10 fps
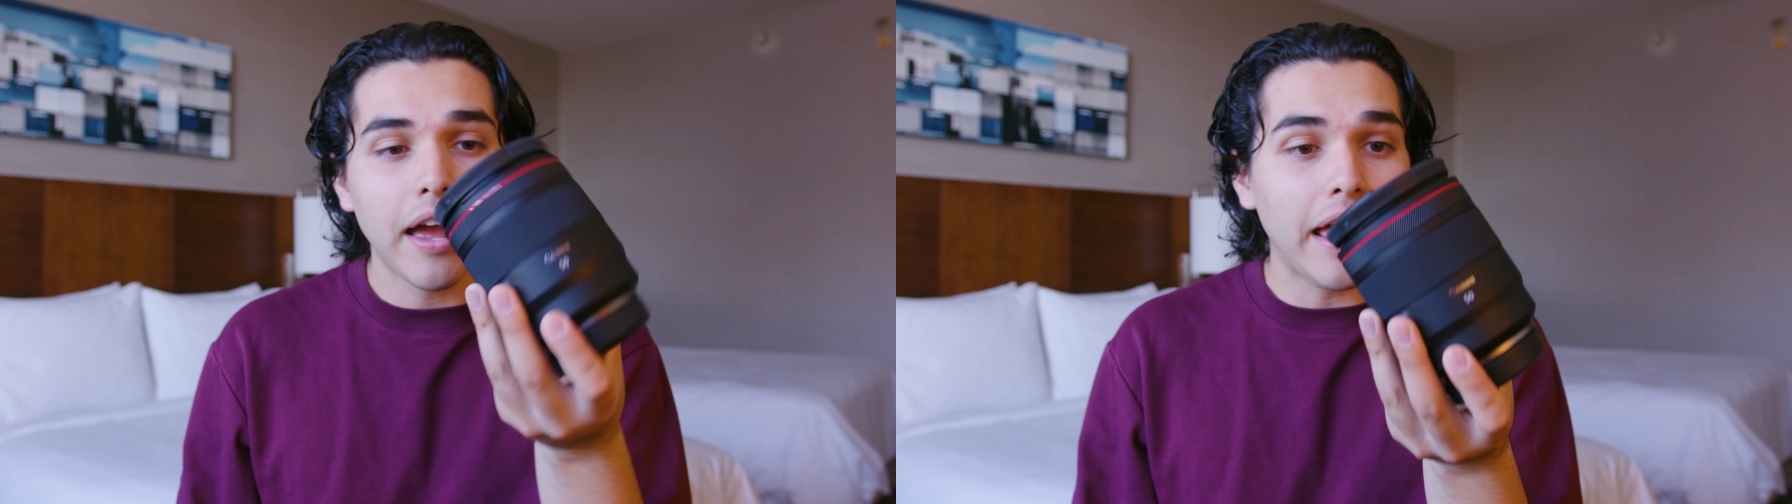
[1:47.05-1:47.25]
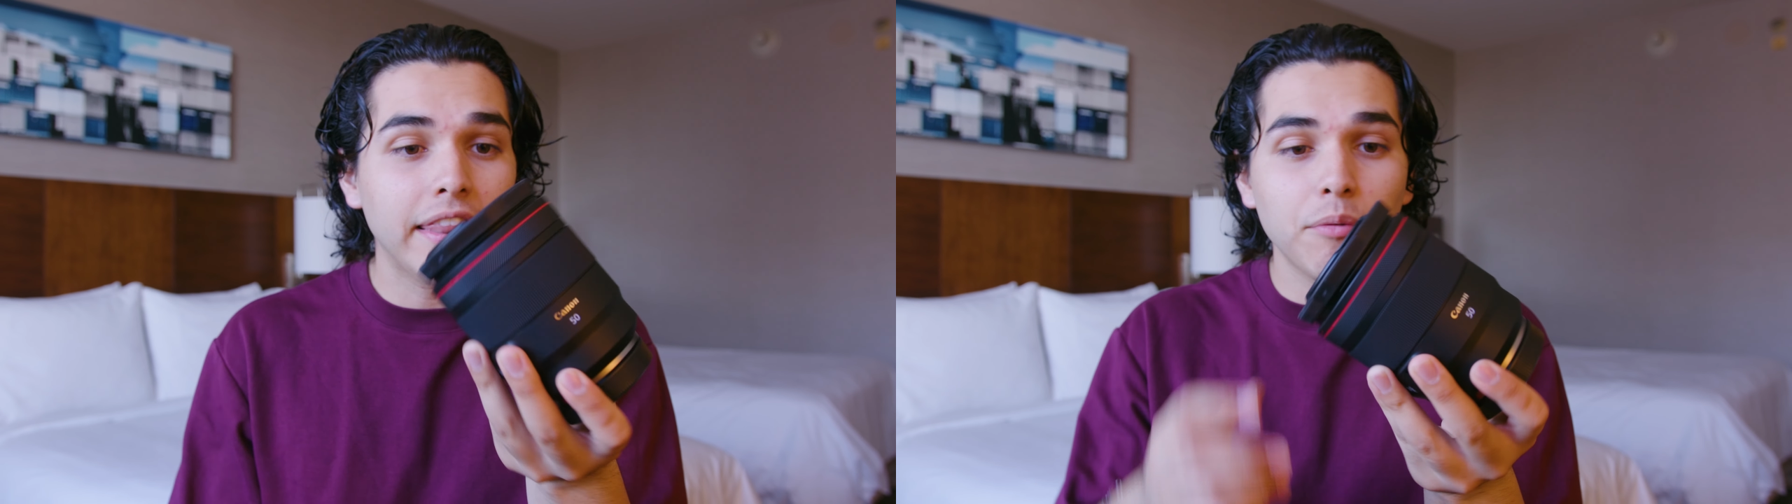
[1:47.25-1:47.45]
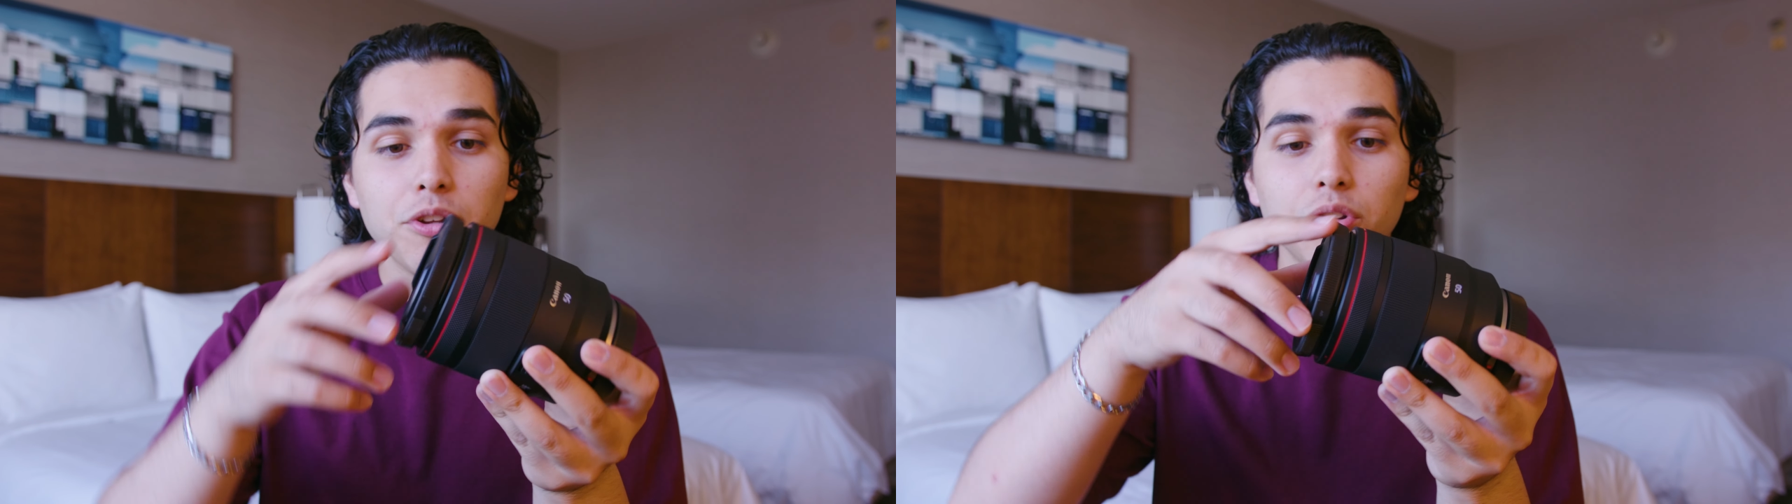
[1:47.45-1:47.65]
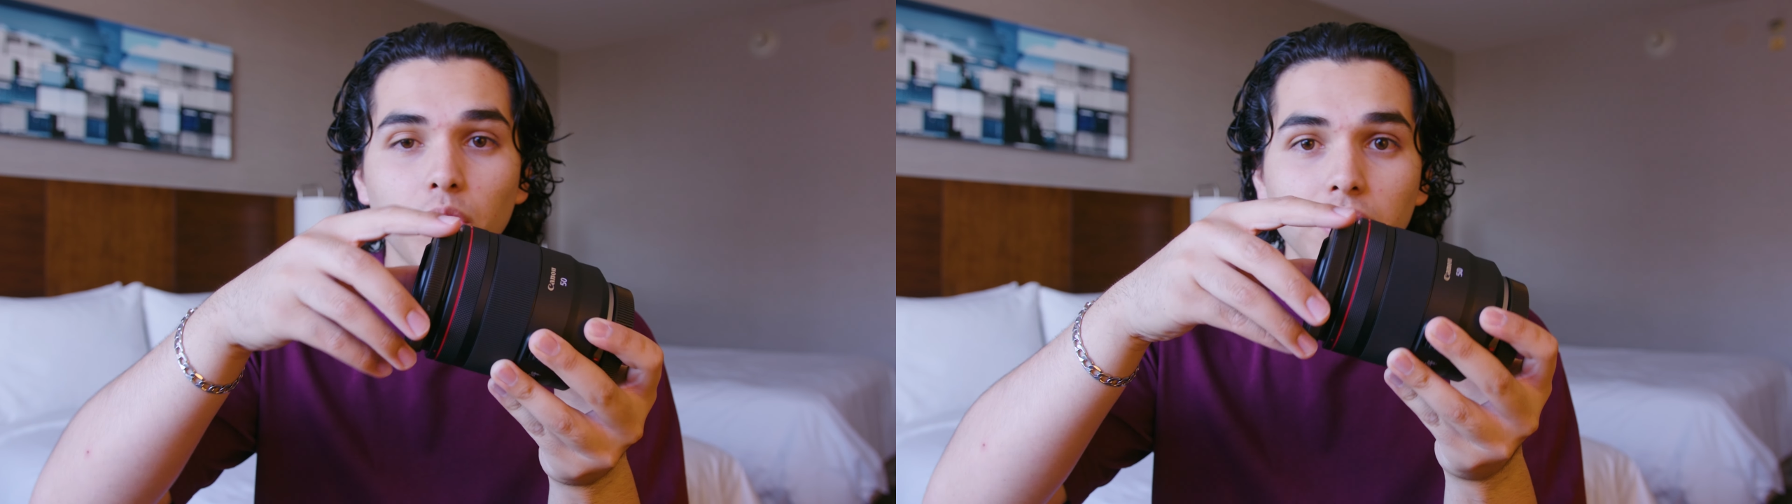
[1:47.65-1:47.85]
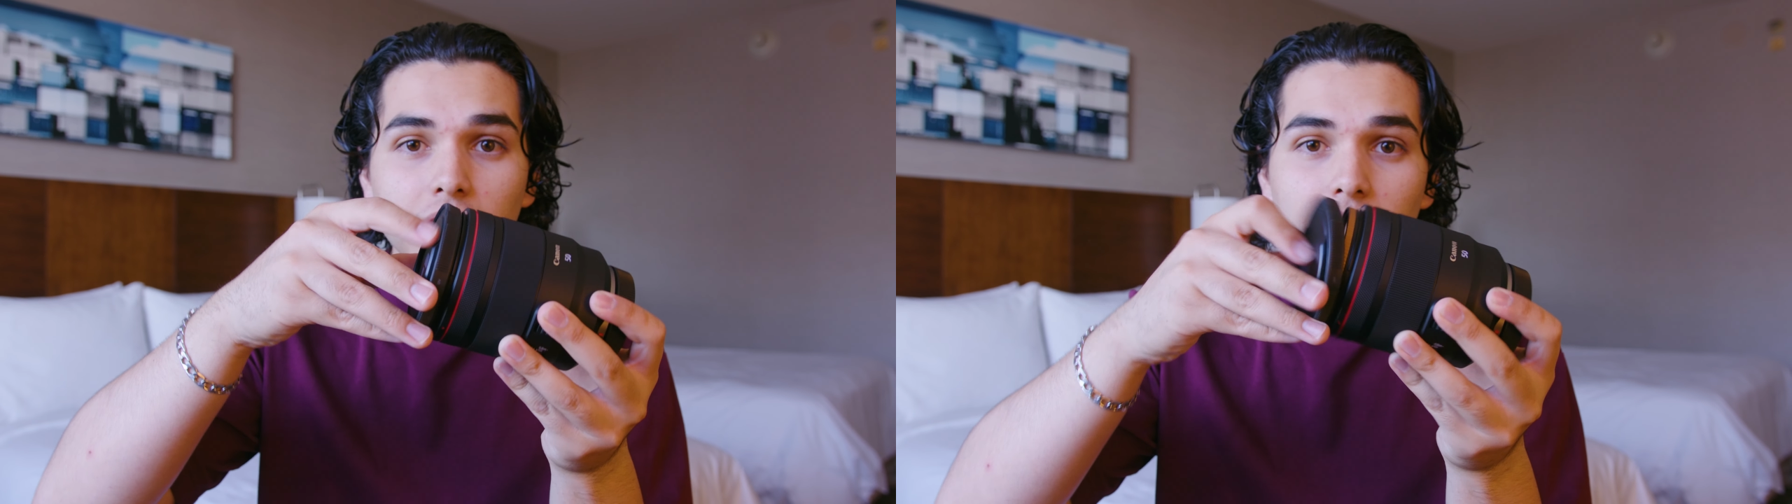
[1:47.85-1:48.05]
And then when you
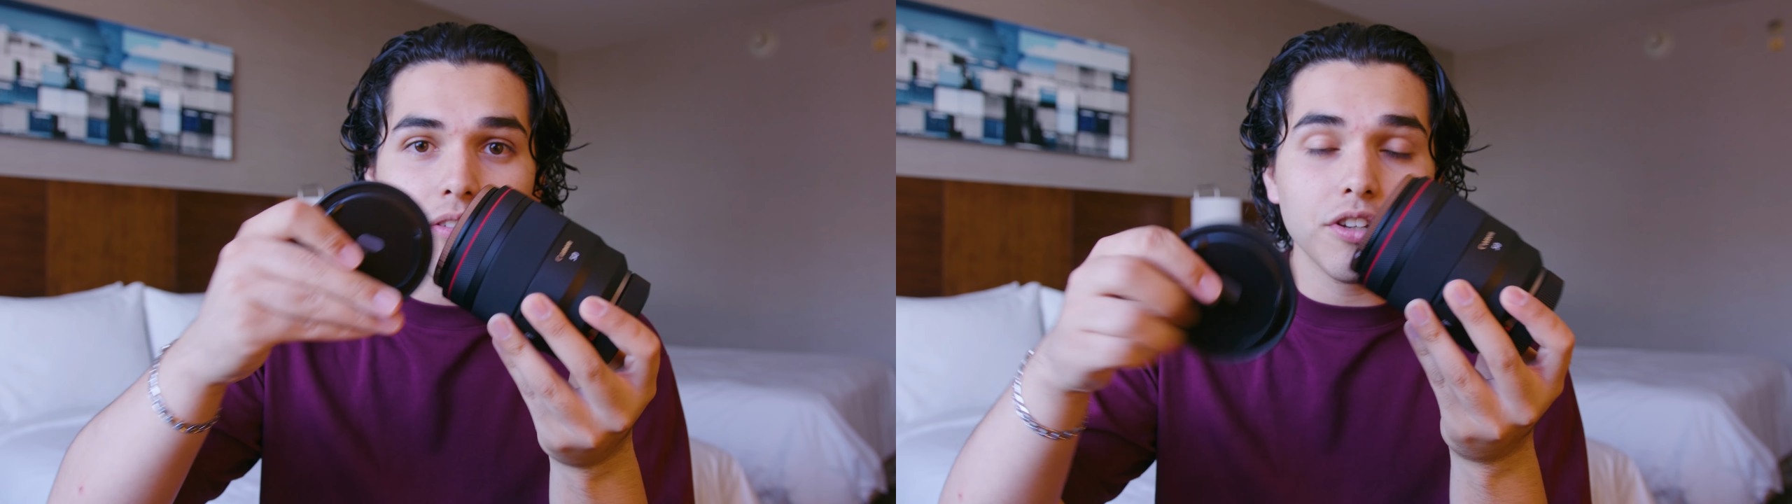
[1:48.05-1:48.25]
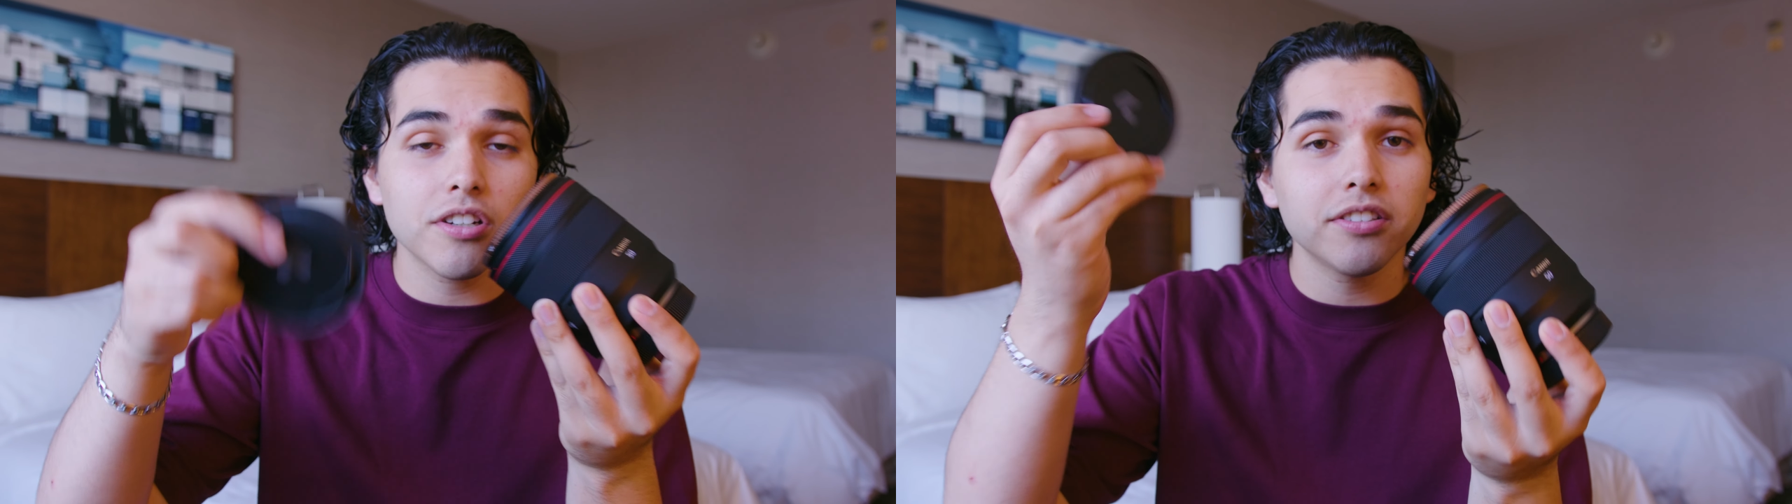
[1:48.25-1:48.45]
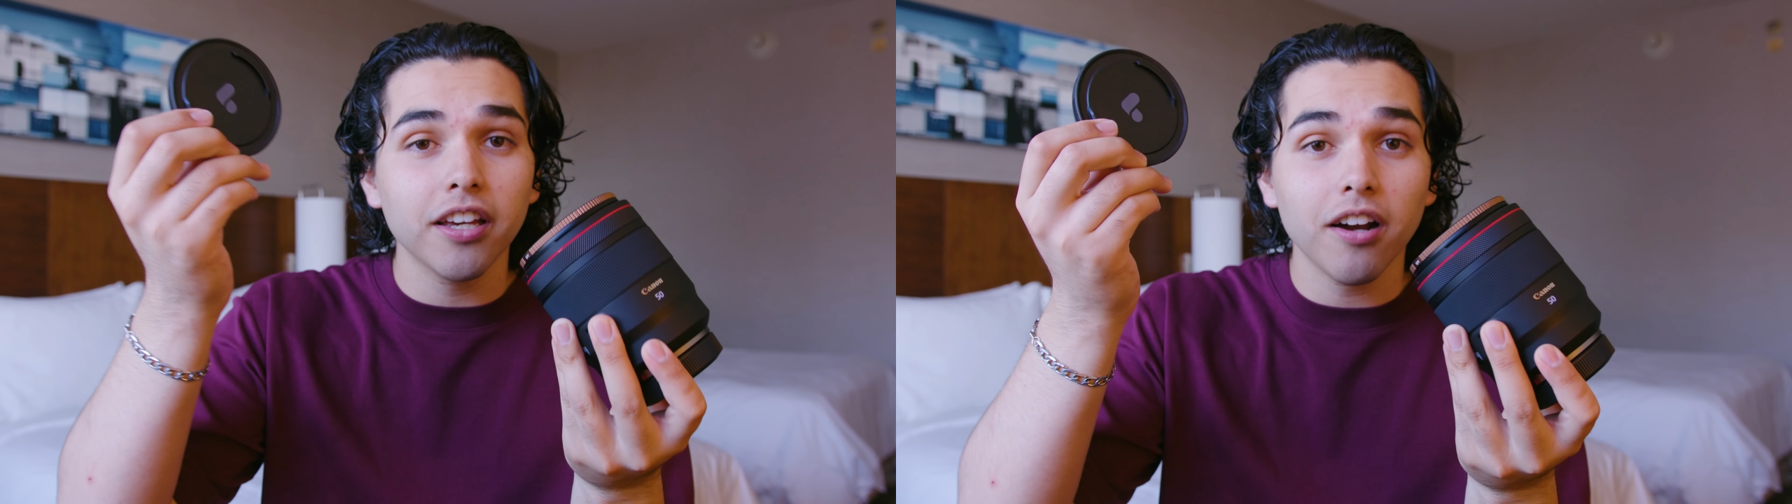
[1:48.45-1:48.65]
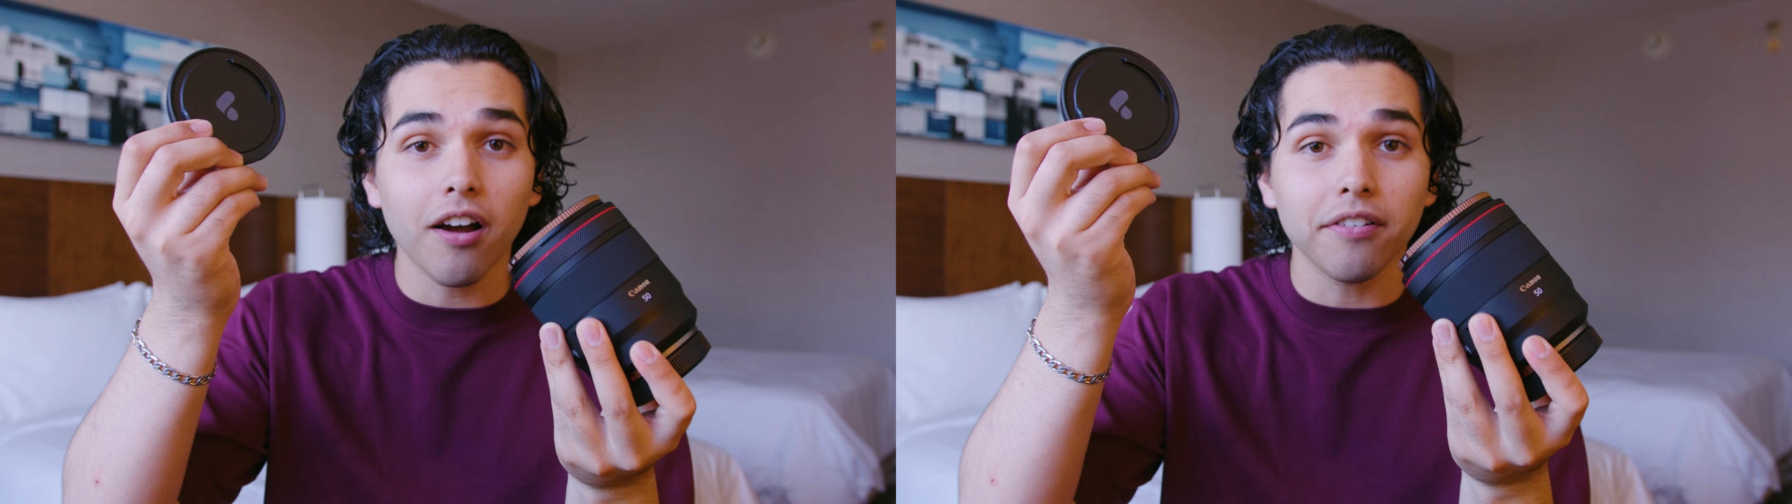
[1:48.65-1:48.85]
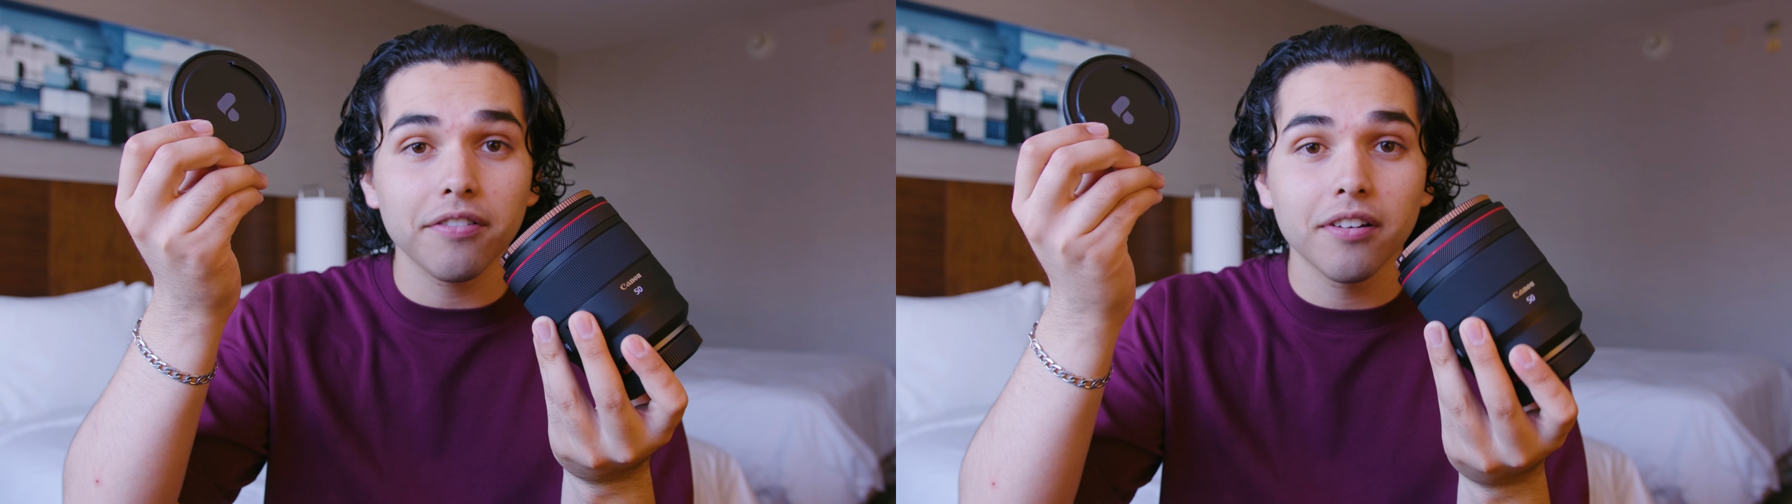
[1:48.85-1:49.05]
don't need it, you can just take it off.